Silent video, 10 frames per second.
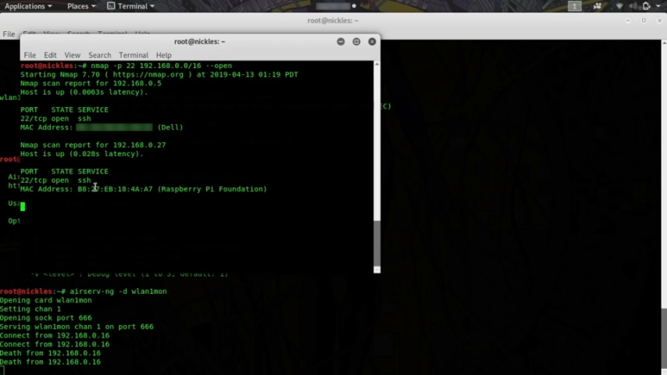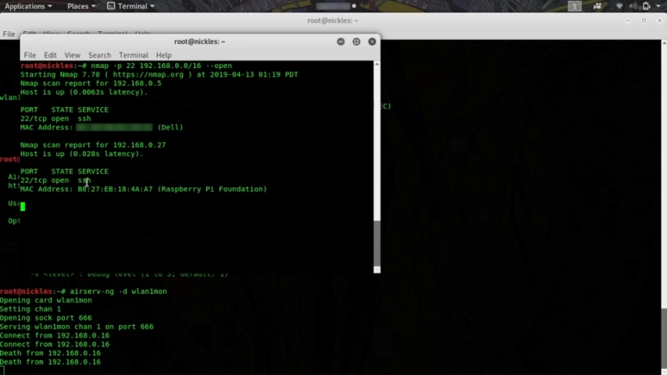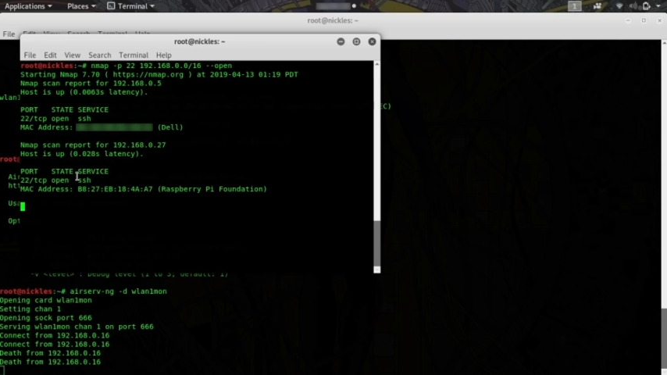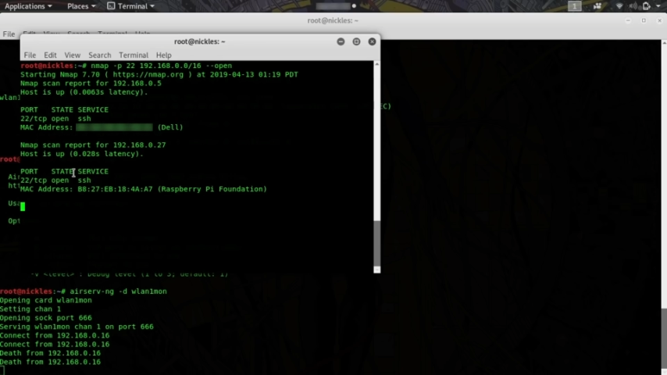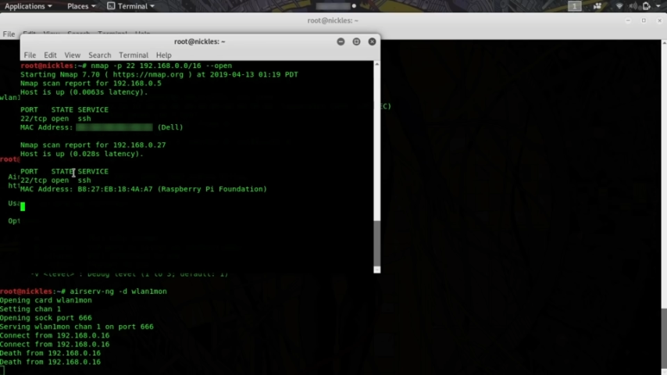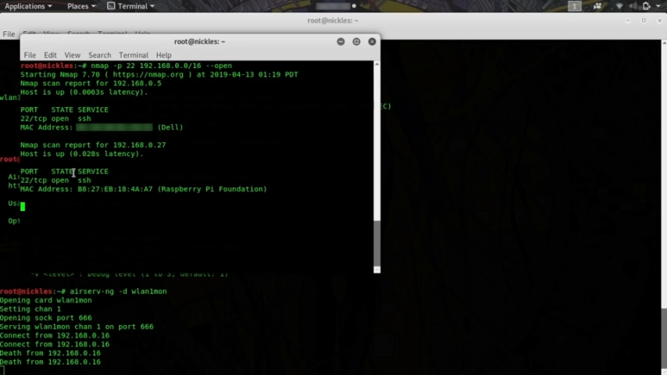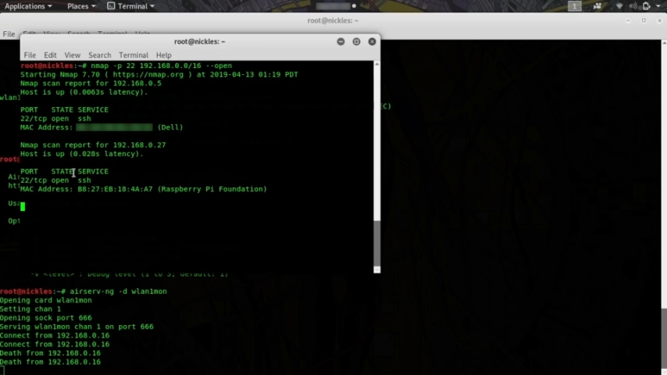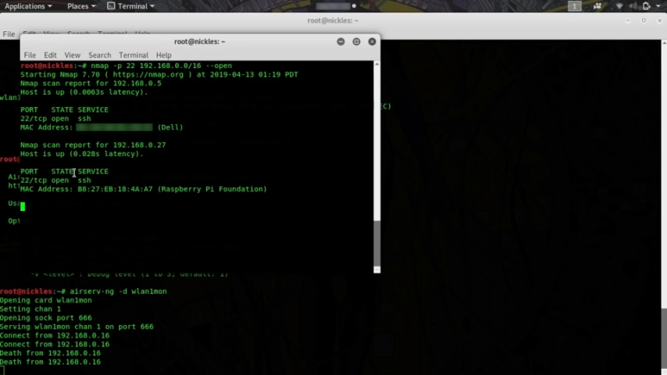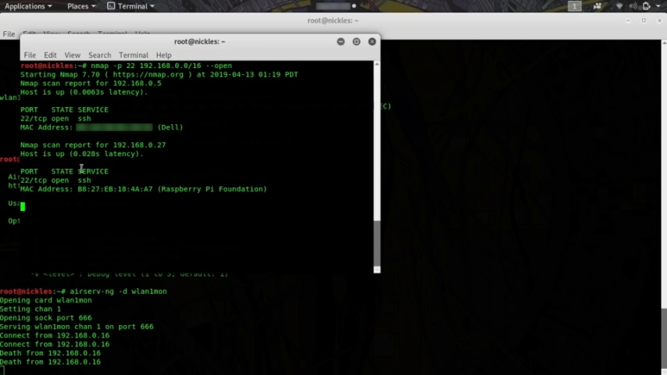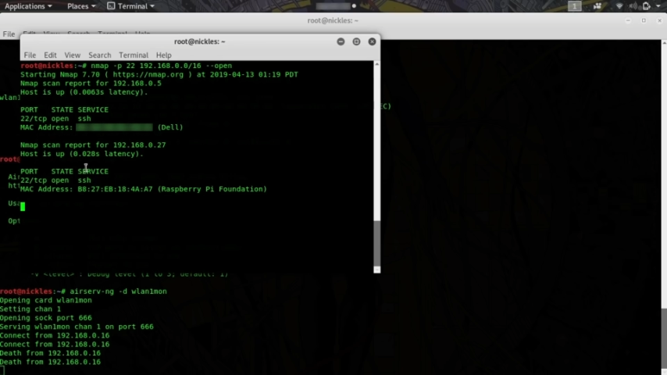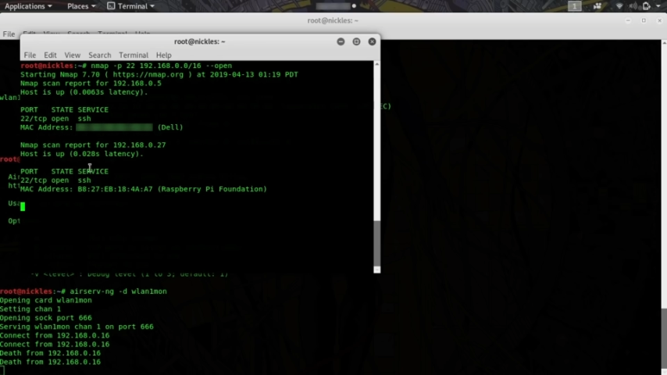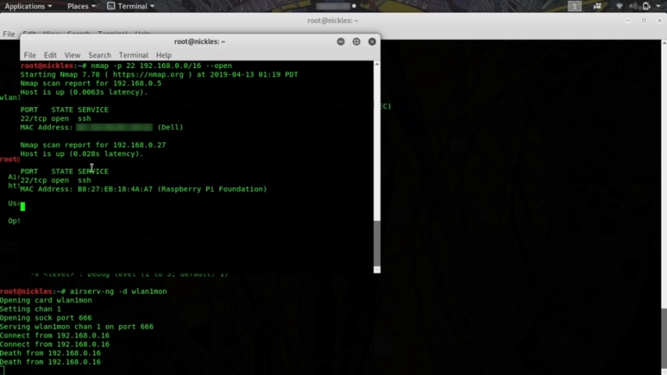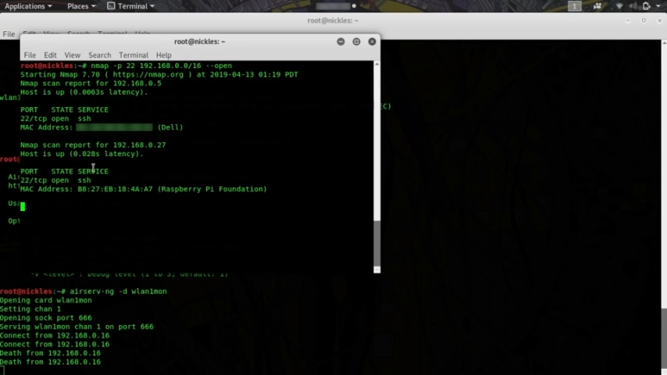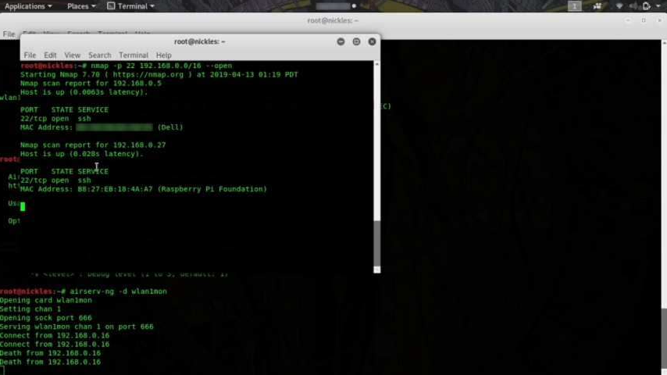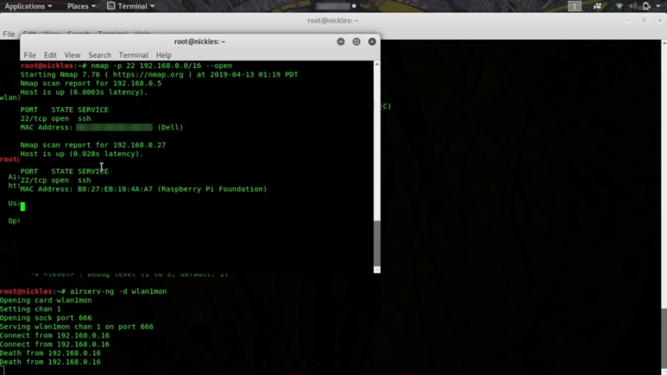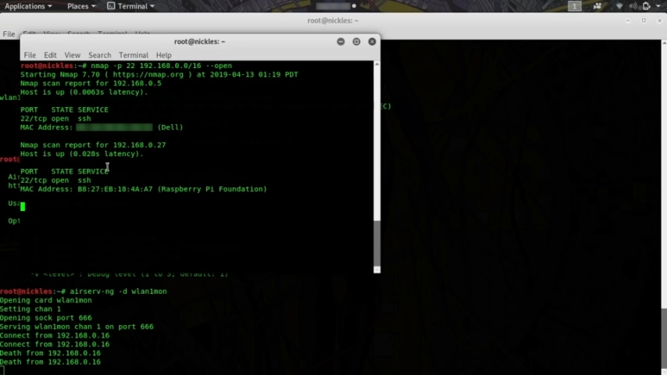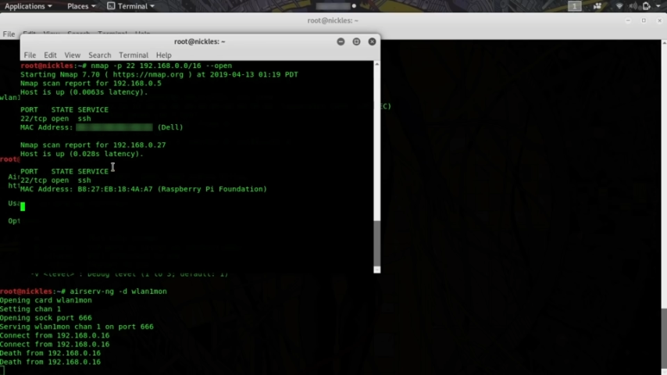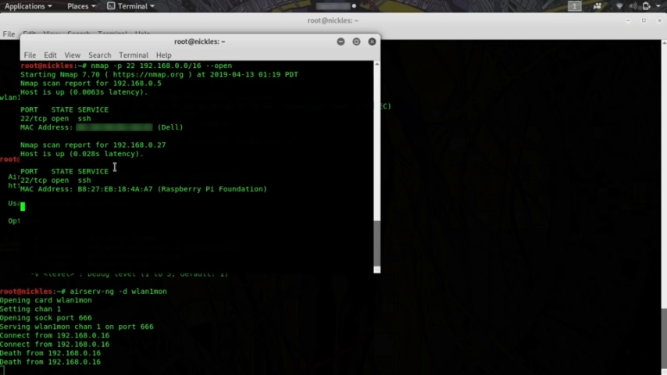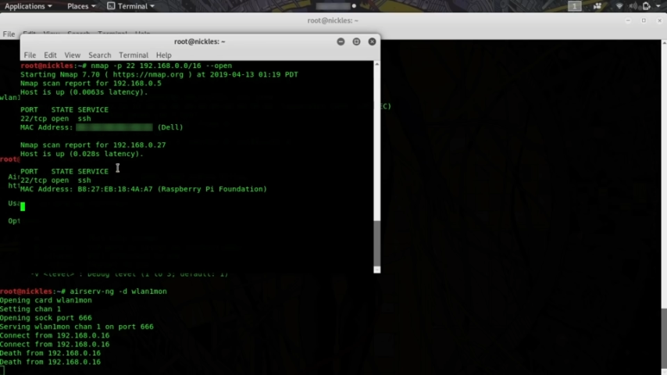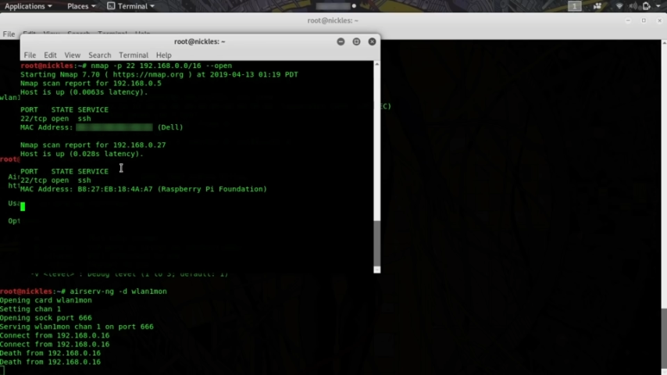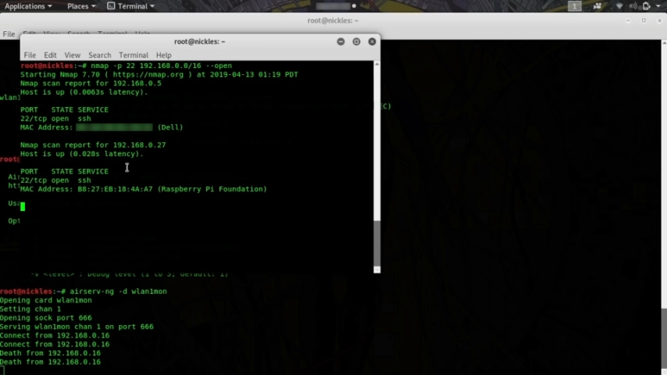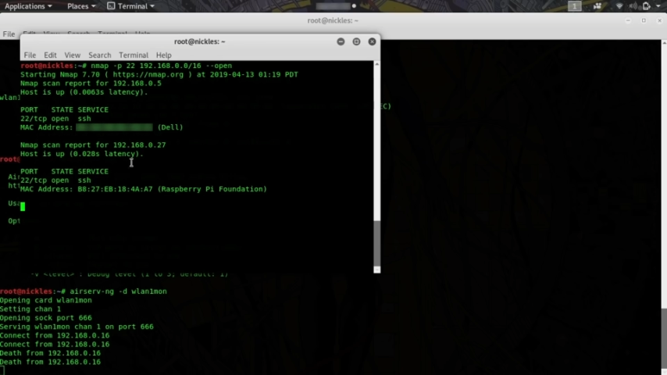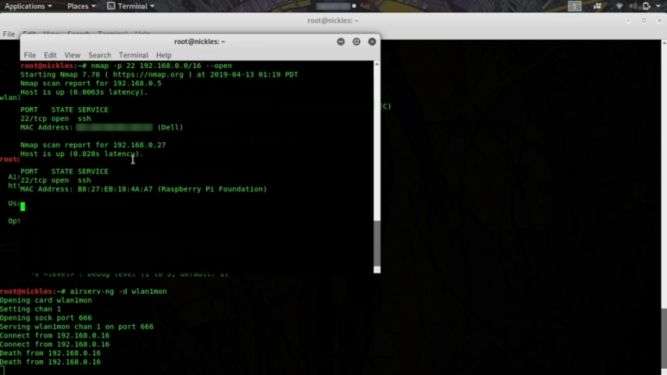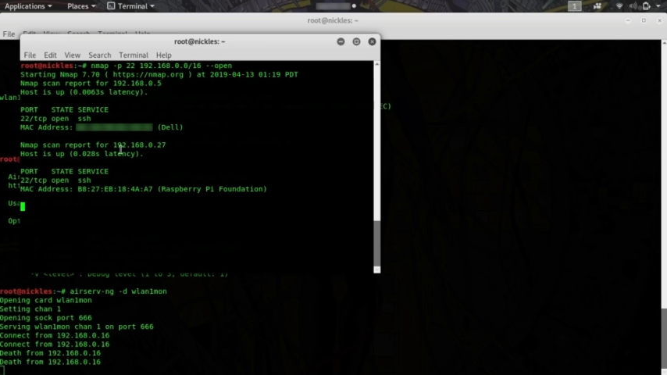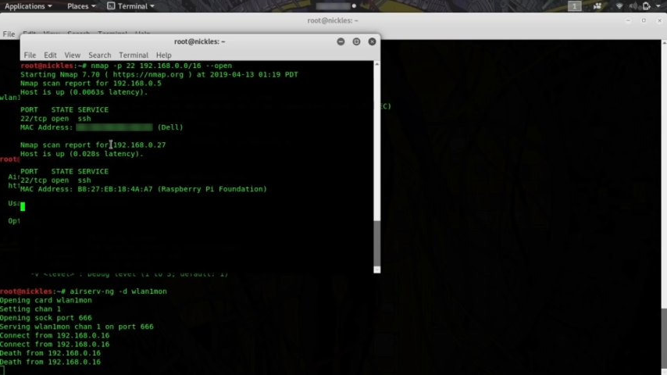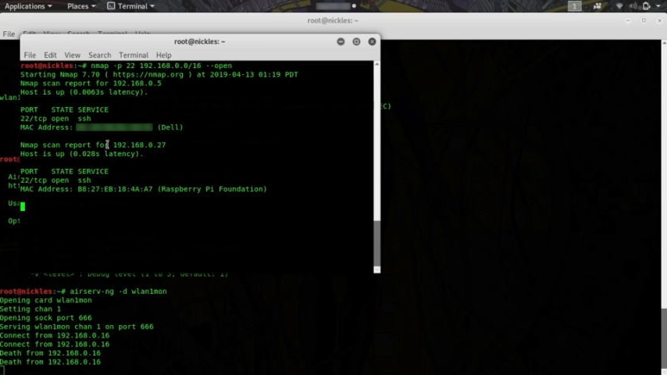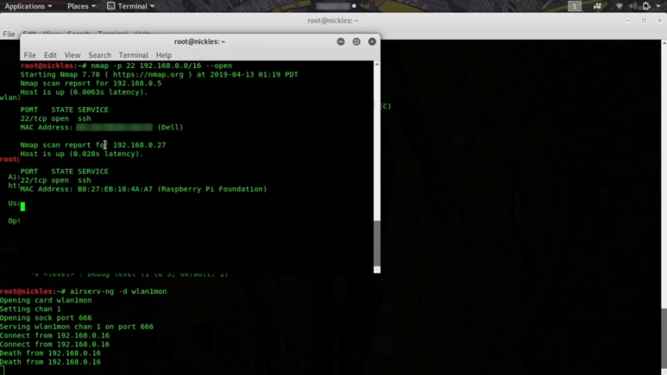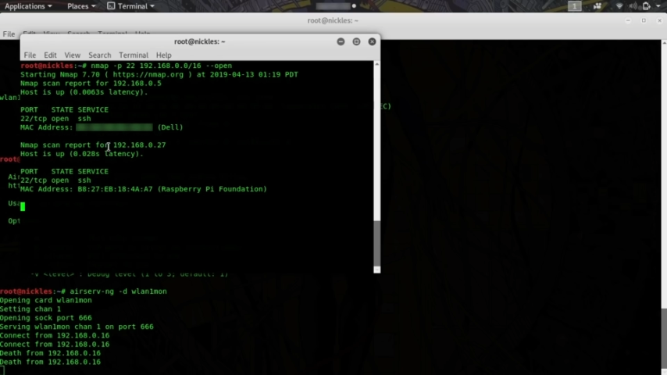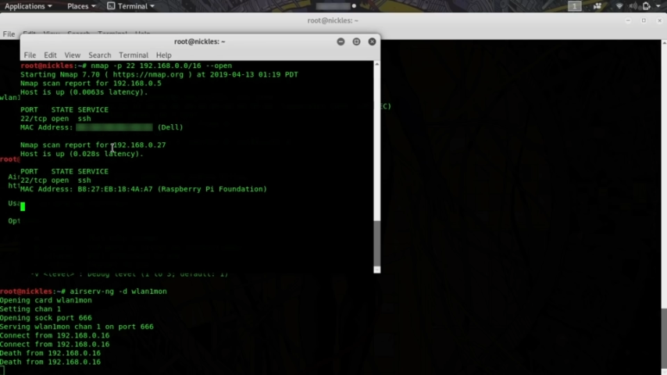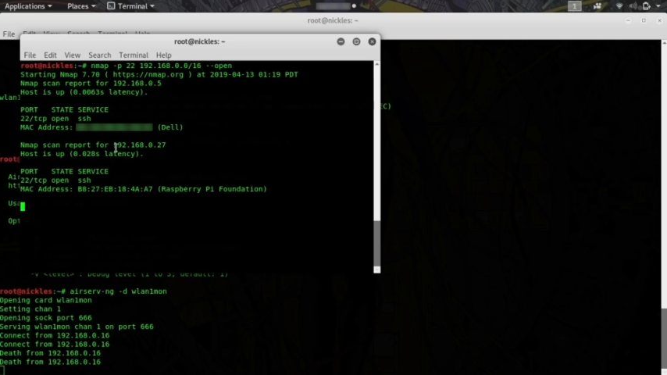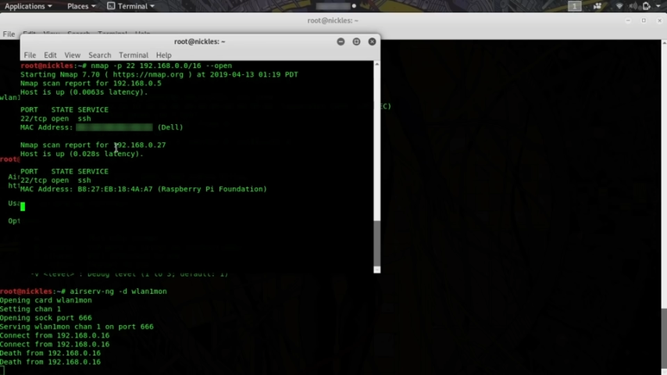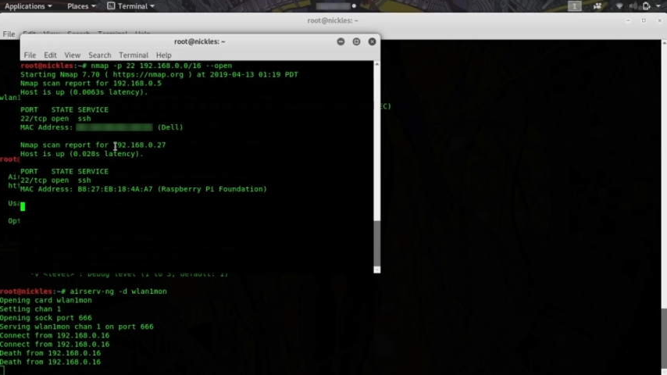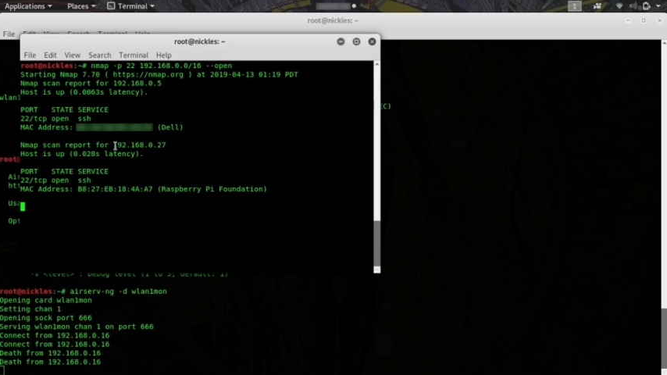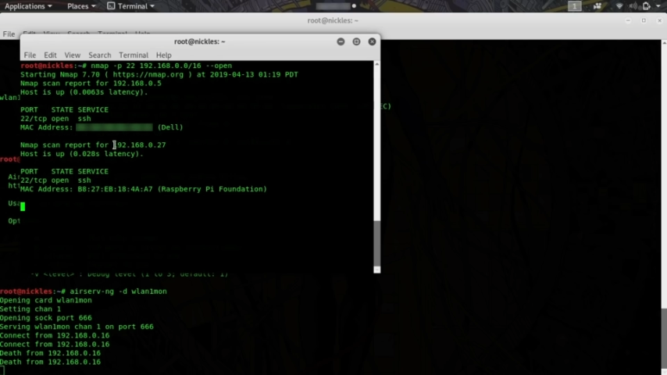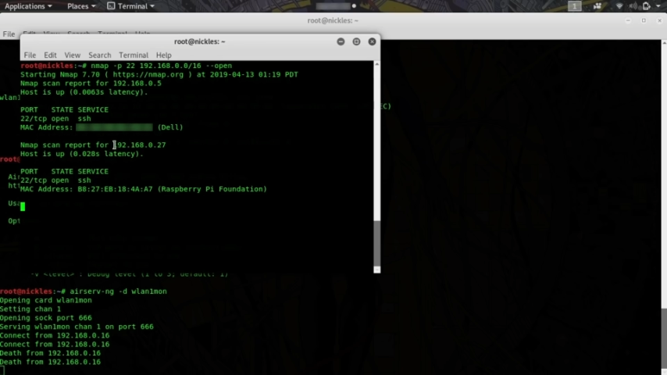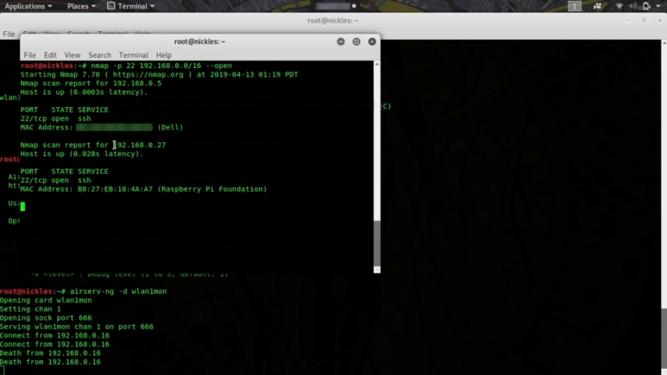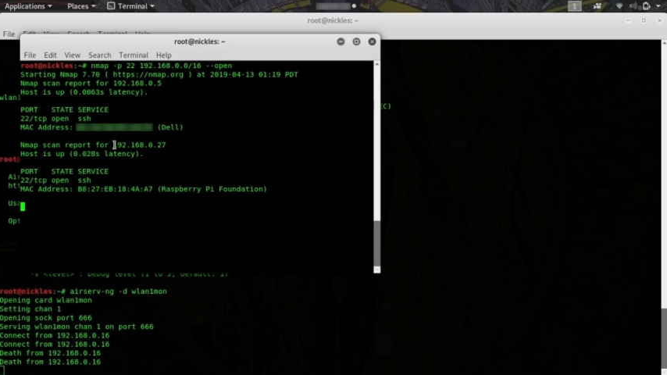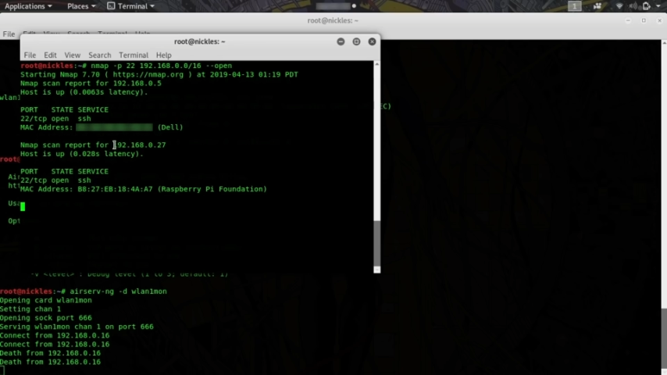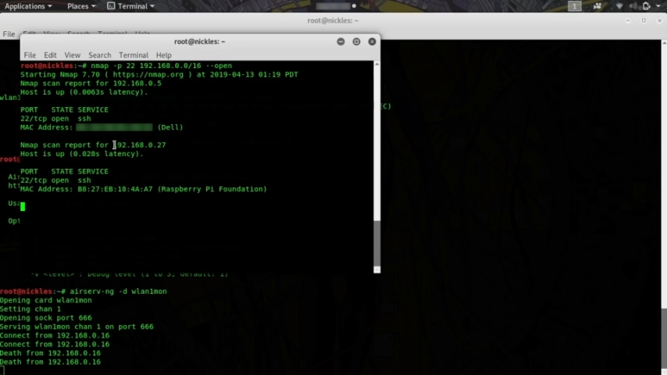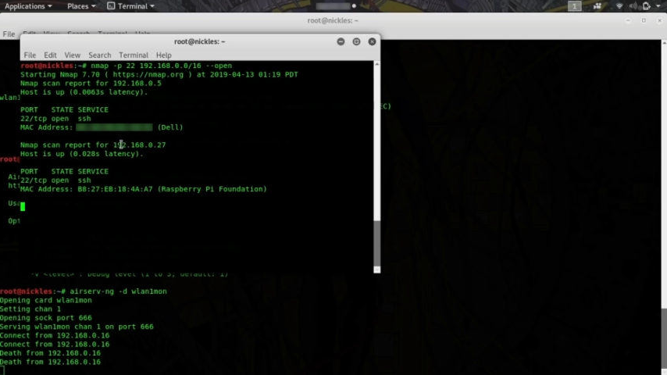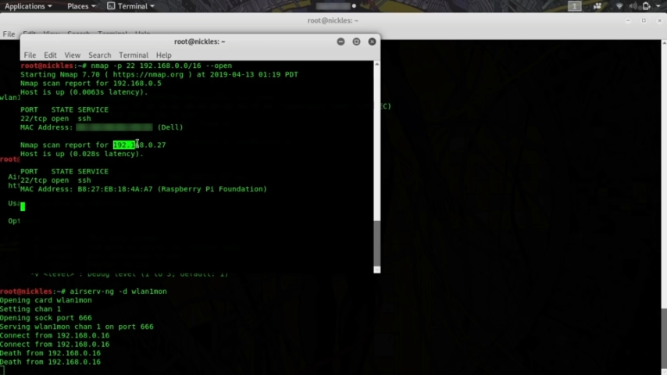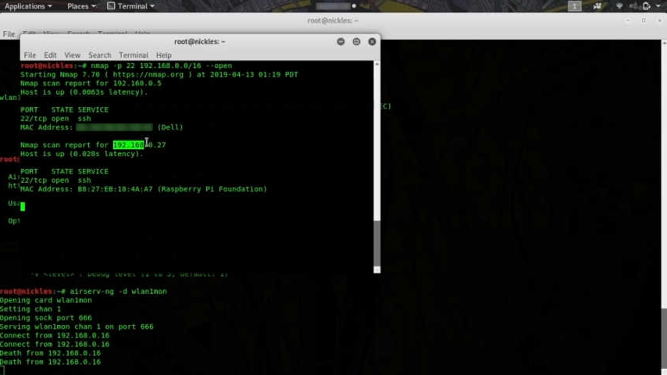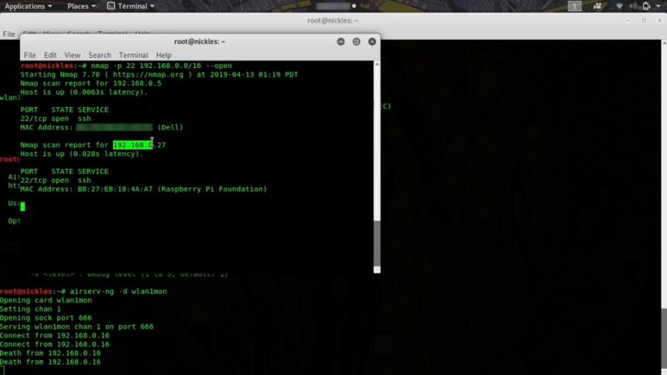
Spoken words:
No face is visible, so there are no lips to read.